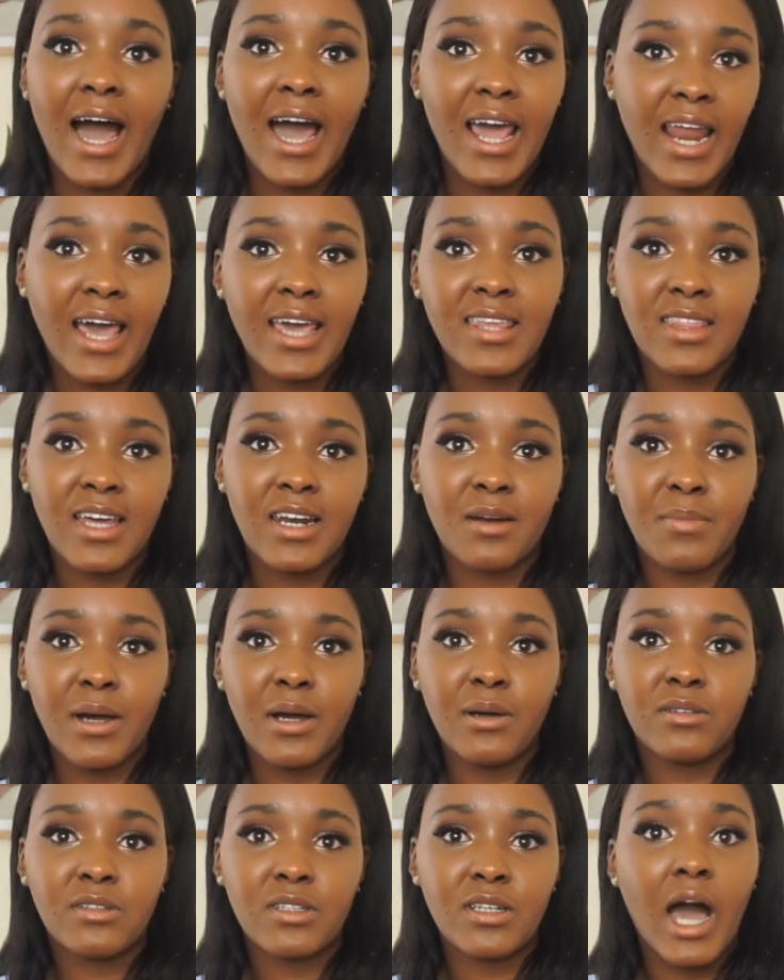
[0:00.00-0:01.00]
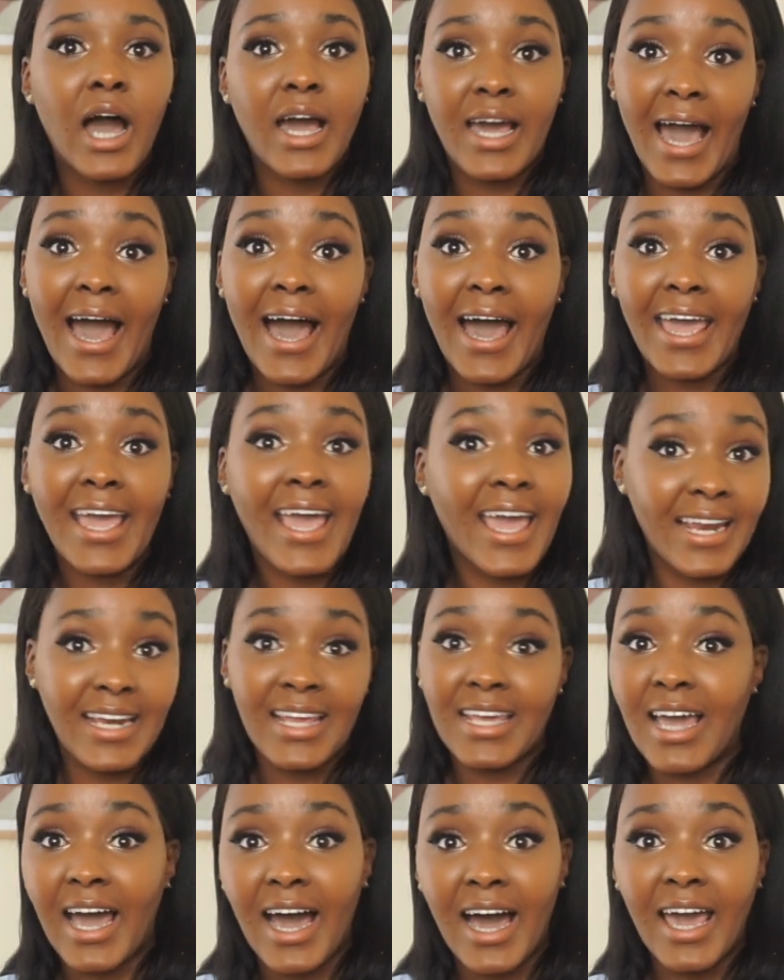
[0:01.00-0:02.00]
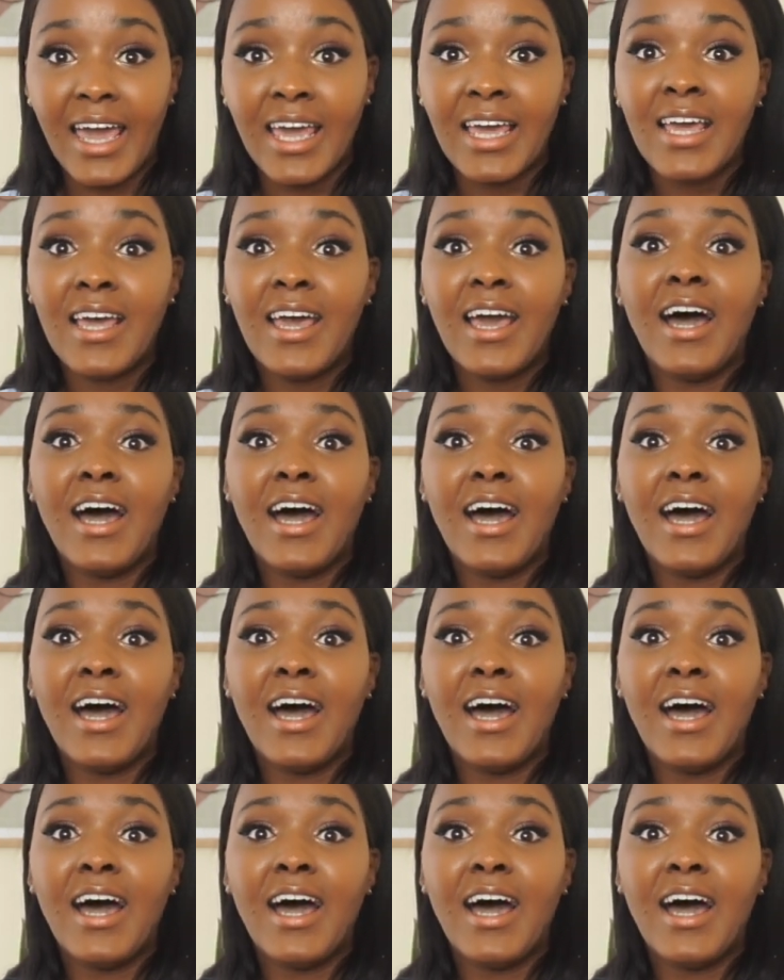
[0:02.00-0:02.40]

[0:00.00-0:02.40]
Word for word: I like that about a guy, any guy.